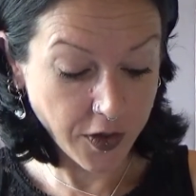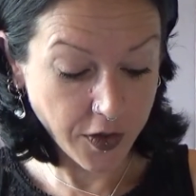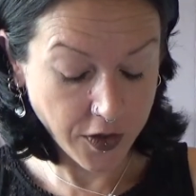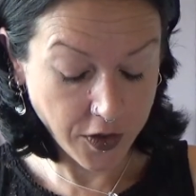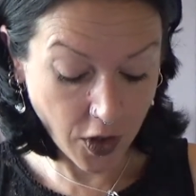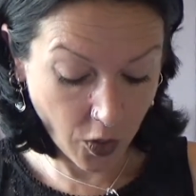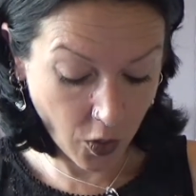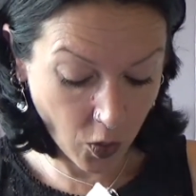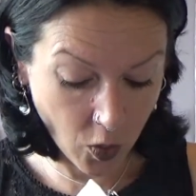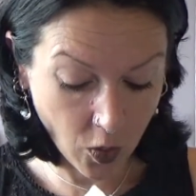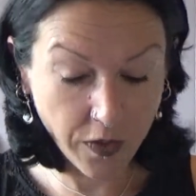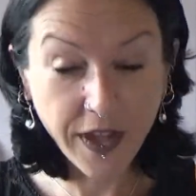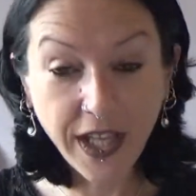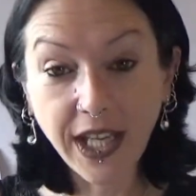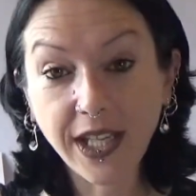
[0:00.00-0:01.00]
So all
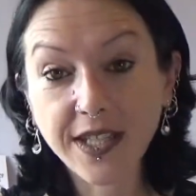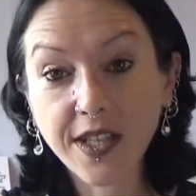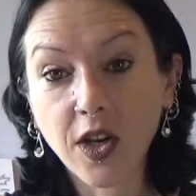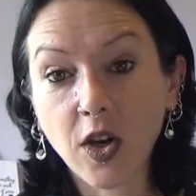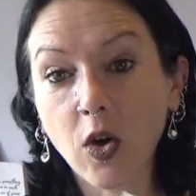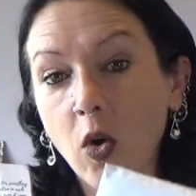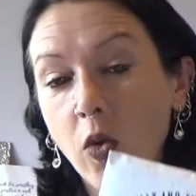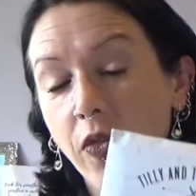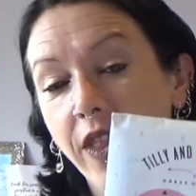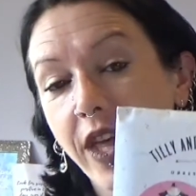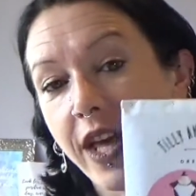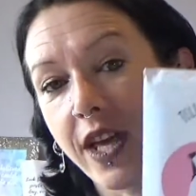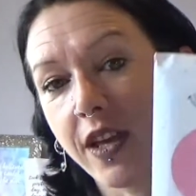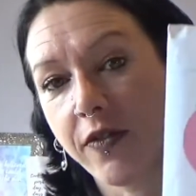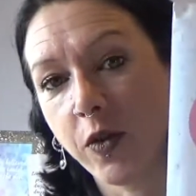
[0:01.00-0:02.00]
of these are on
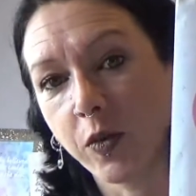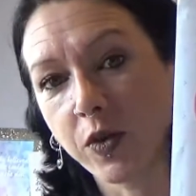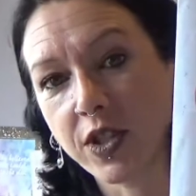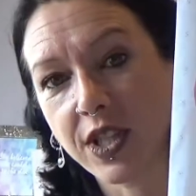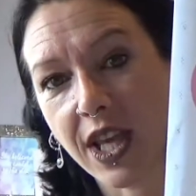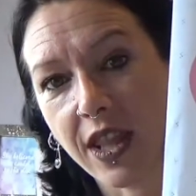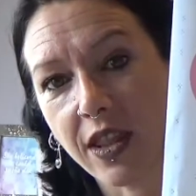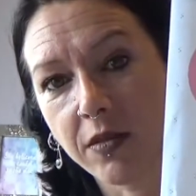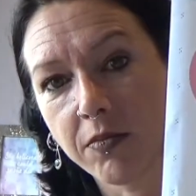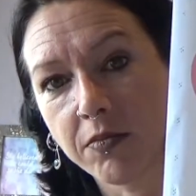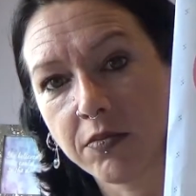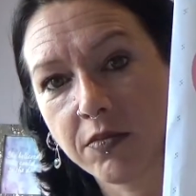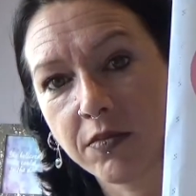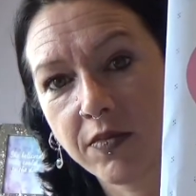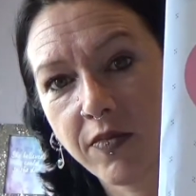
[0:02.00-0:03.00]
there if you want to get them.